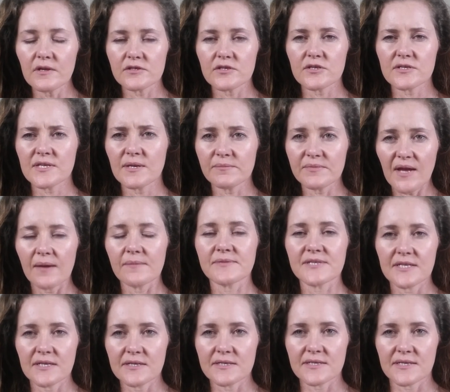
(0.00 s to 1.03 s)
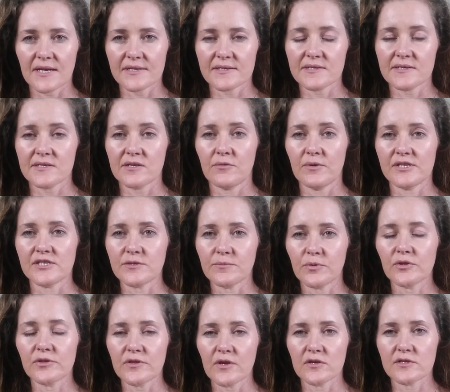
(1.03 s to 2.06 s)
So sometimes it is necessary to
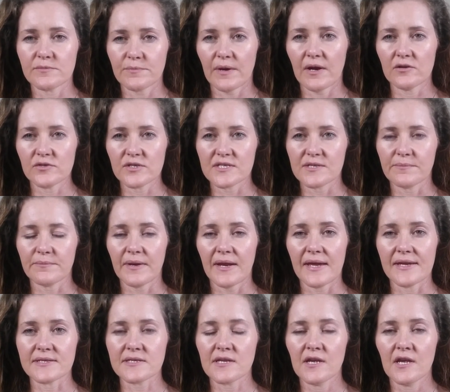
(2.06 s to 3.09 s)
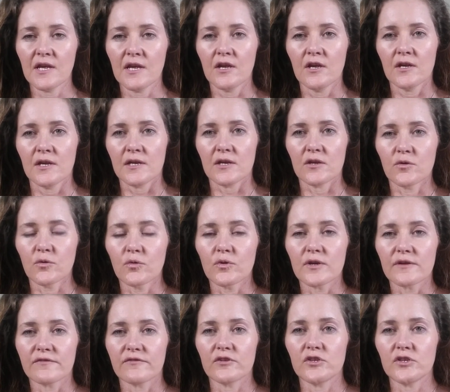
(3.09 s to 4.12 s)
put those boundaries in place in
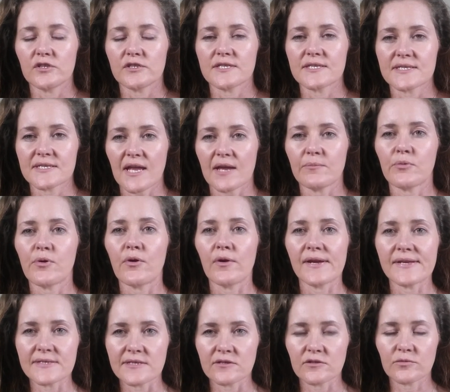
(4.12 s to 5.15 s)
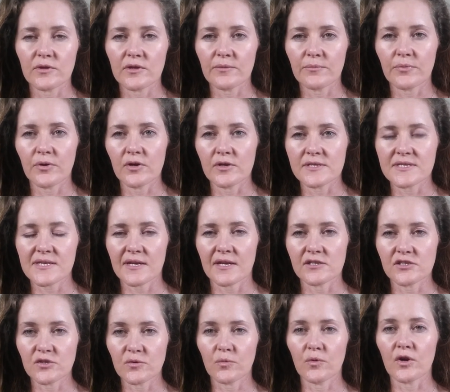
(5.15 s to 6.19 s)
order for you to stay present with a person
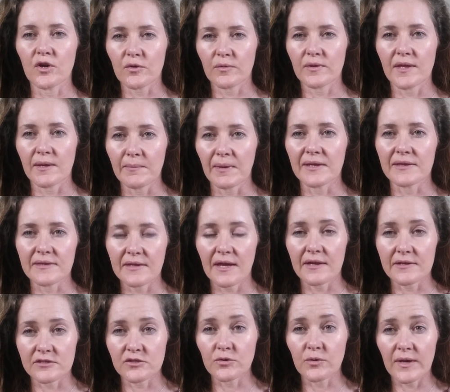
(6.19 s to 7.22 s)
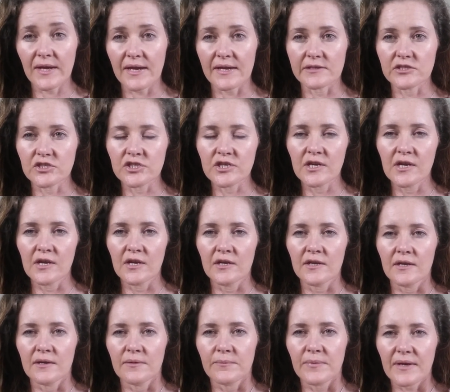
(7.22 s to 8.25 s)
and to work with them at your edge.
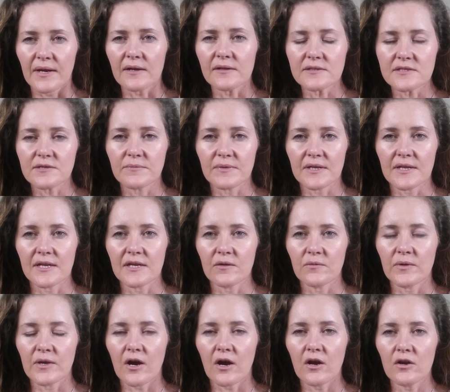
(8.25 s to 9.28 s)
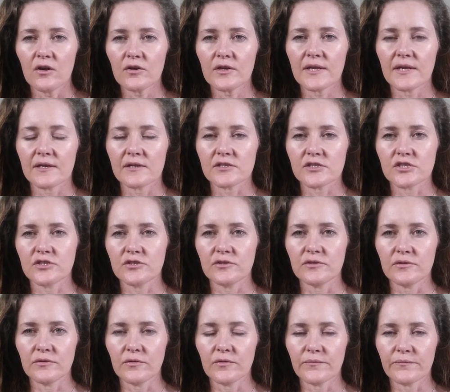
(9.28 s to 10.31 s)
But ultimately, we are looking
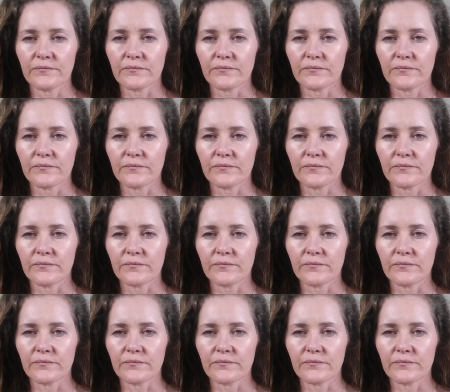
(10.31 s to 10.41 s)
to